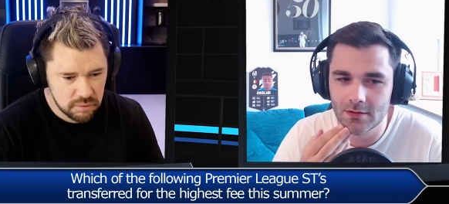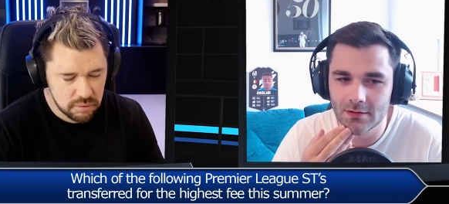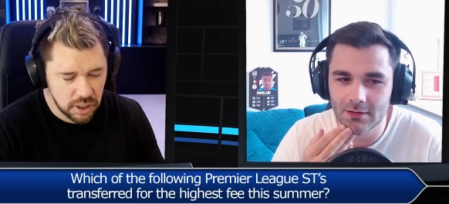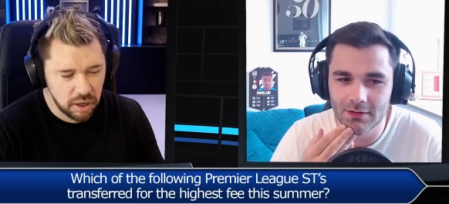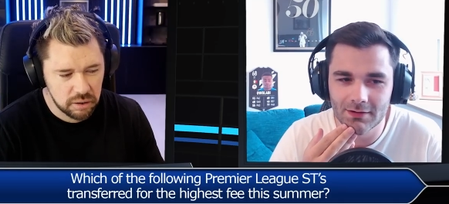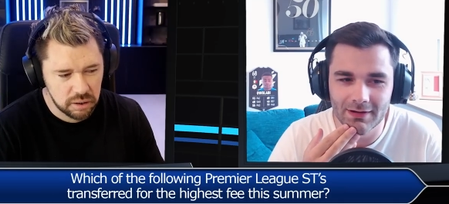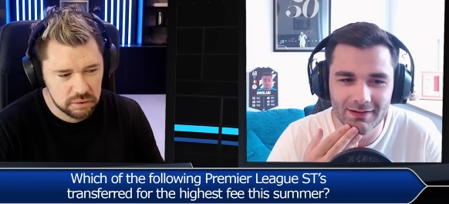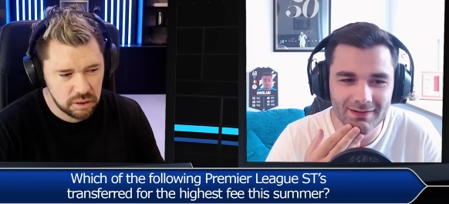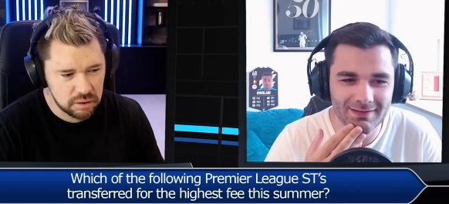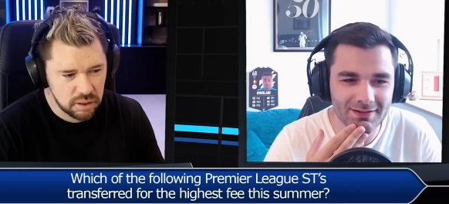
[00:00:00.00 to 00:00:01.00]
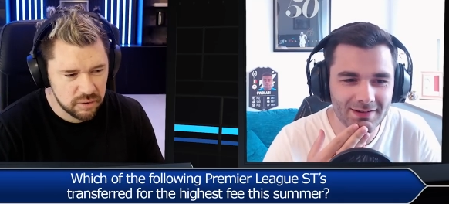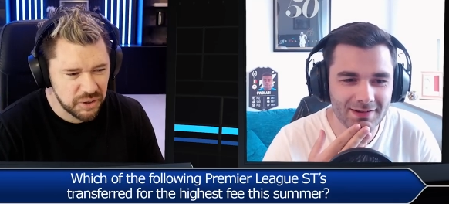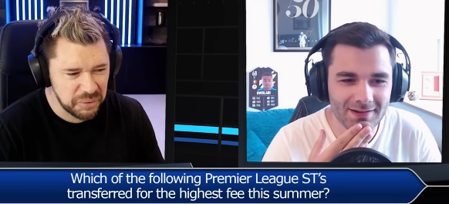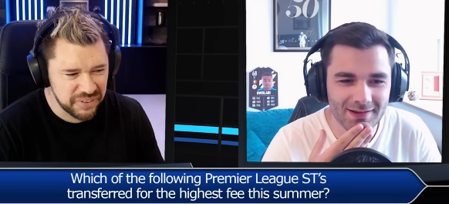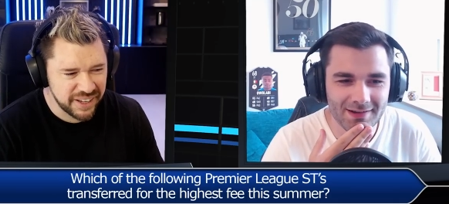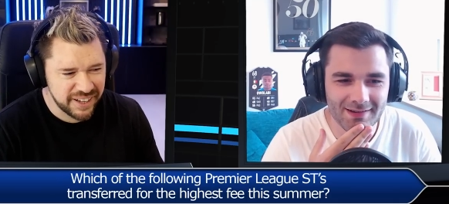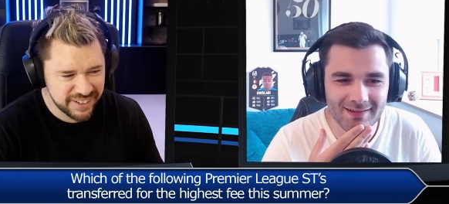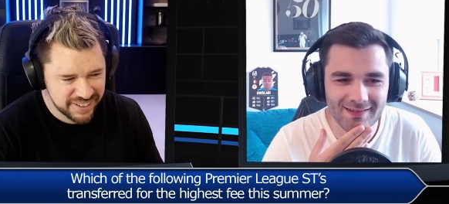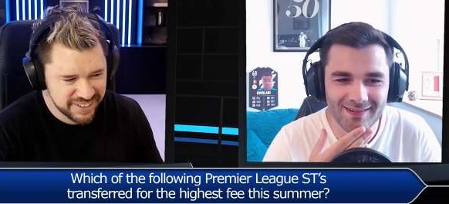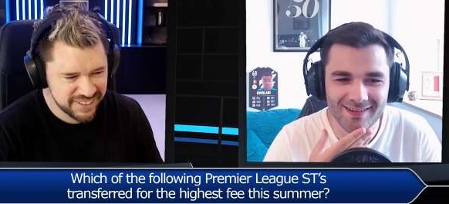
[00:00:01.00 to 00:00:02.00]
Speaker 1: Yeah, I'll go with that.
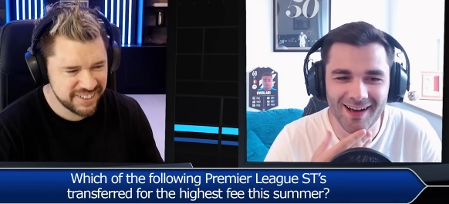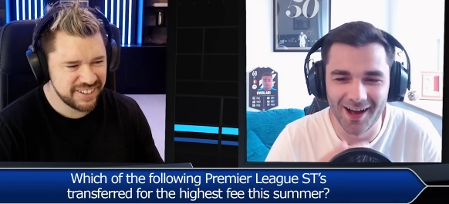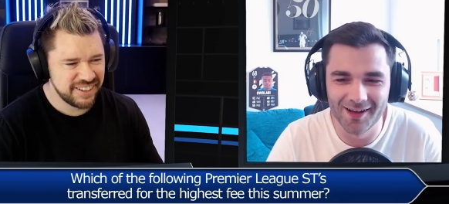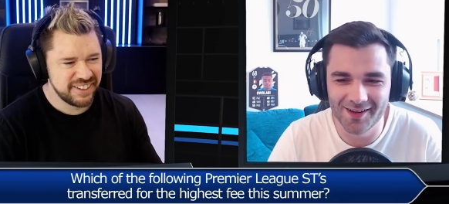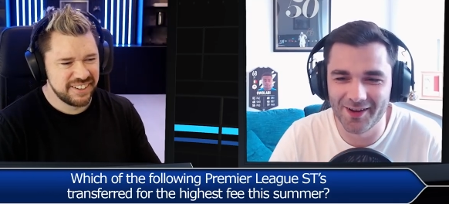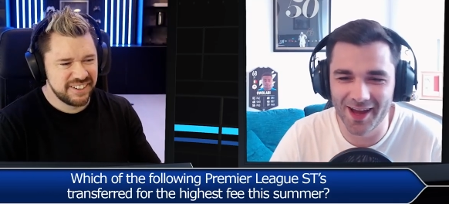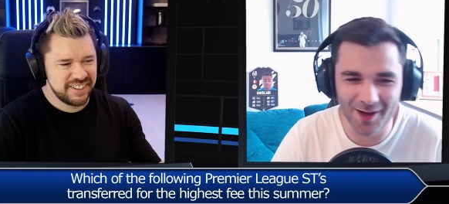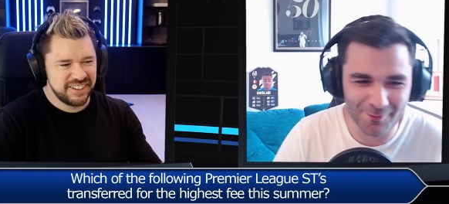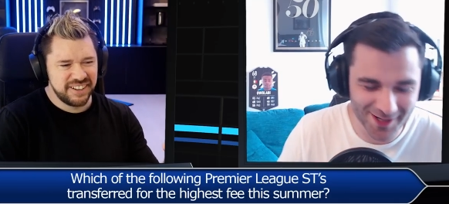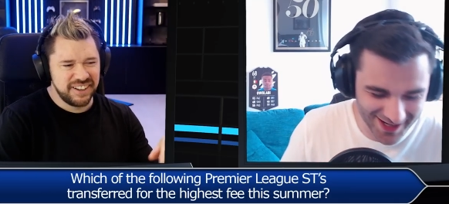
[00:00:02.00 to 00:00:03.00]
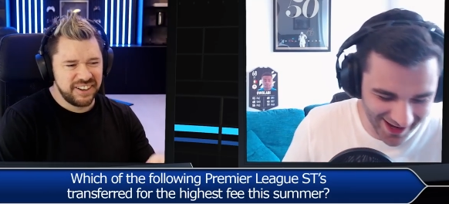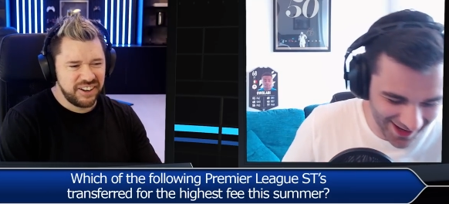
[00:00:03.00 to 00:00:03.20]
Speaker 2: Okay, I'll risk it.